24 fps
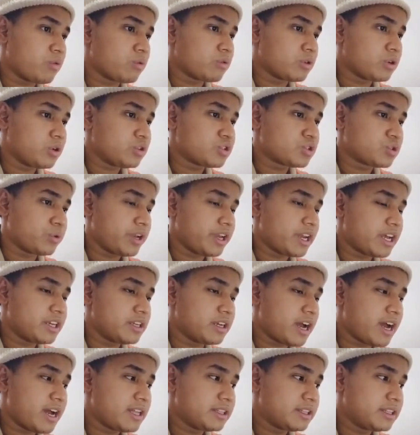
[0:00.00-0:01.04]
nodes to another
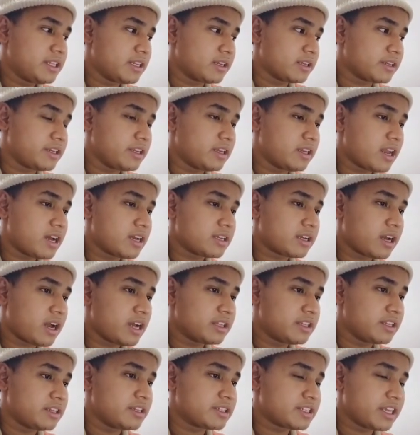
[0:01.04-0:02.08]
until the
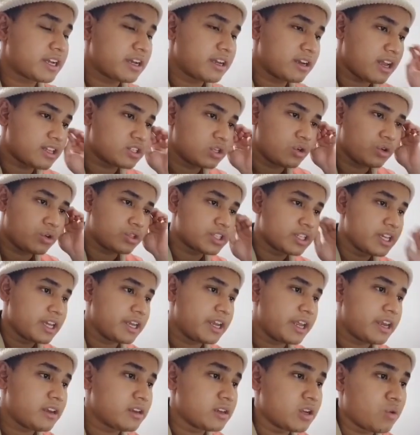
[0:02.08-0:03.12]
second last nodes.
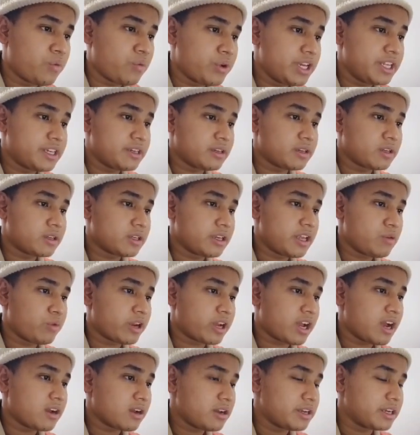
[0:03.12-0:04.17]
Then when
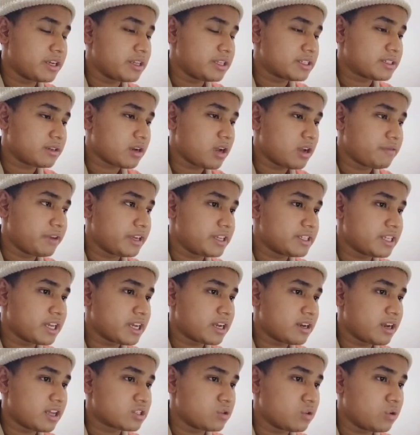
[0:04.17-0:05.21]
current is arrived at the
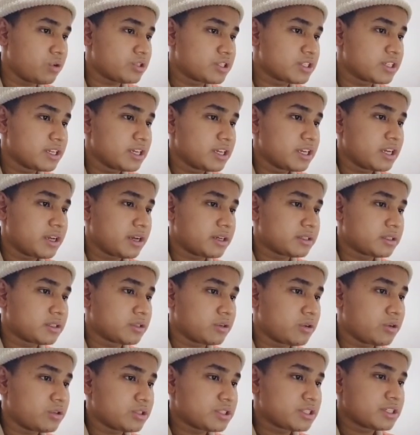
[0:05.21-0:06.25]
second last nodes,
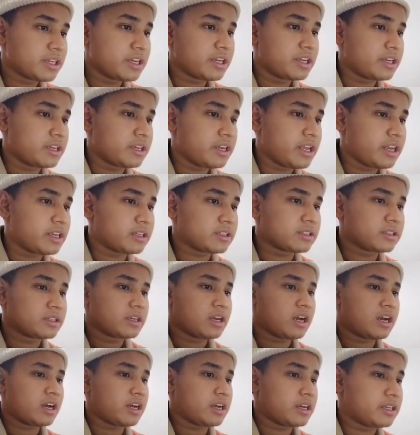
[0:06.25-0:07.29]
then
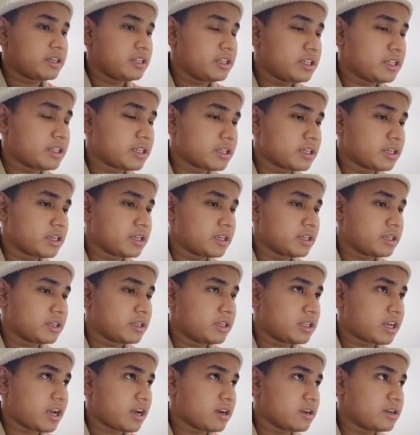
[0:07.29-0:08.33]
the
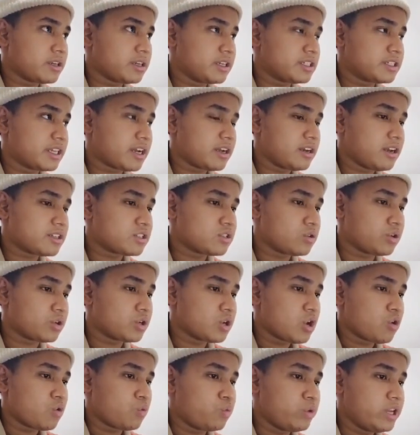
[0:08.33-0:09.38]
second last node
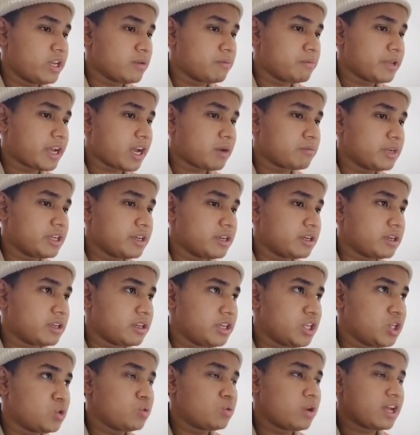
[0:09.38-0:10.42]
will become the
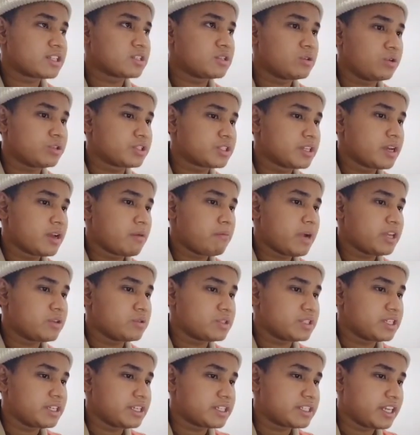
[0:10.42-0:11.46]
new last nodes by
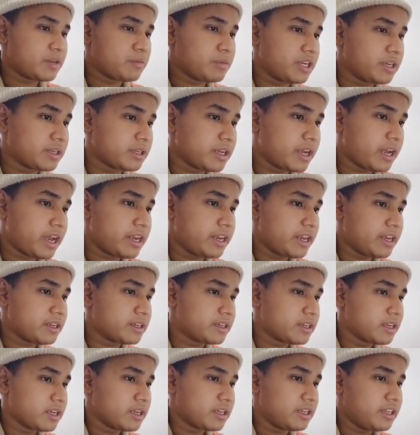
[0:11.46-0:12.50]
using this statement. And then
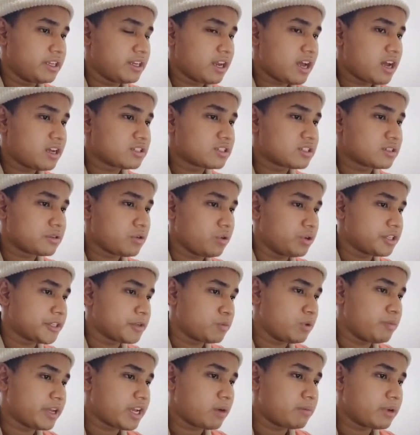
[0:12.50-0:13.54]
the last node
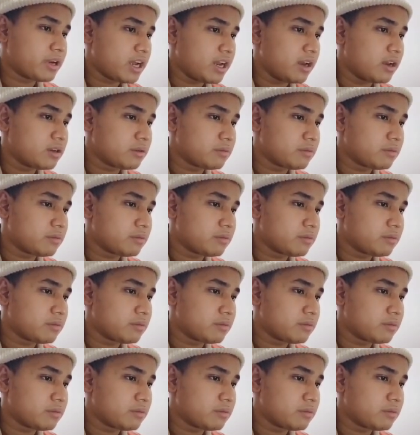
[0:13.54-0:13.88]
will become null